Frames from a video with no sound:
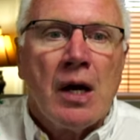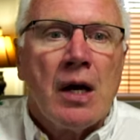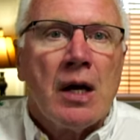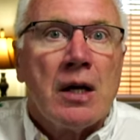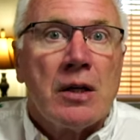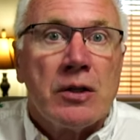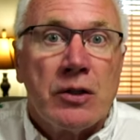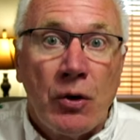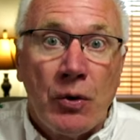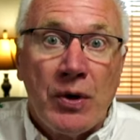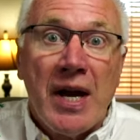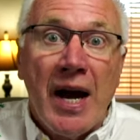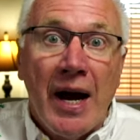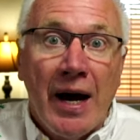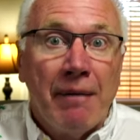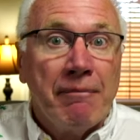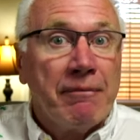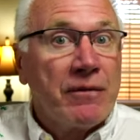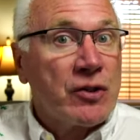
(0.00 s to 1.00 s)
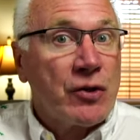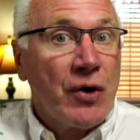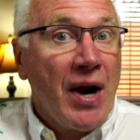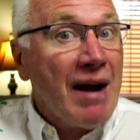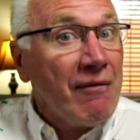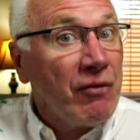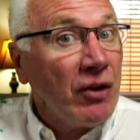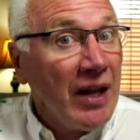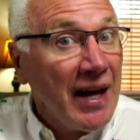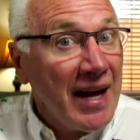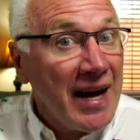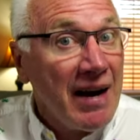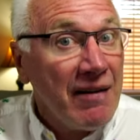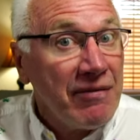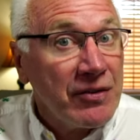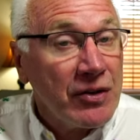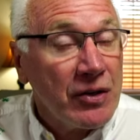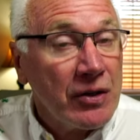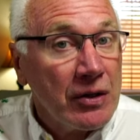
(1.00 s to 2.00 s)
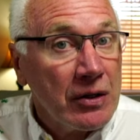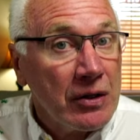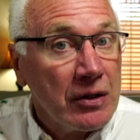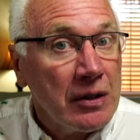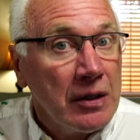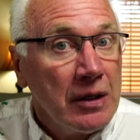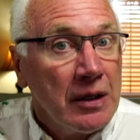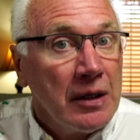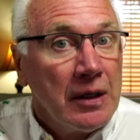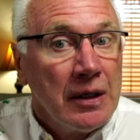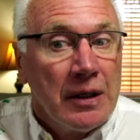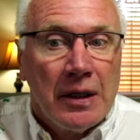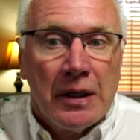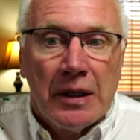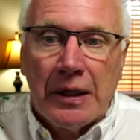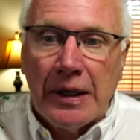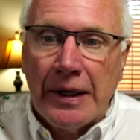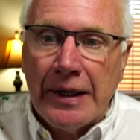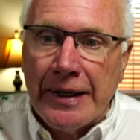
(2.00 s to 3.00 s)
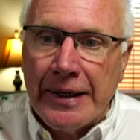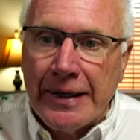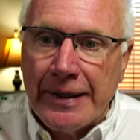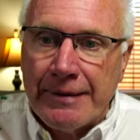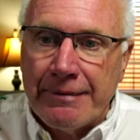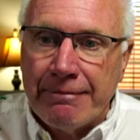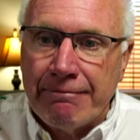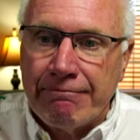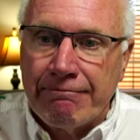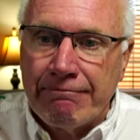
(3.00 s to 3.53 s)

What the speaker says: So yeah, travel after the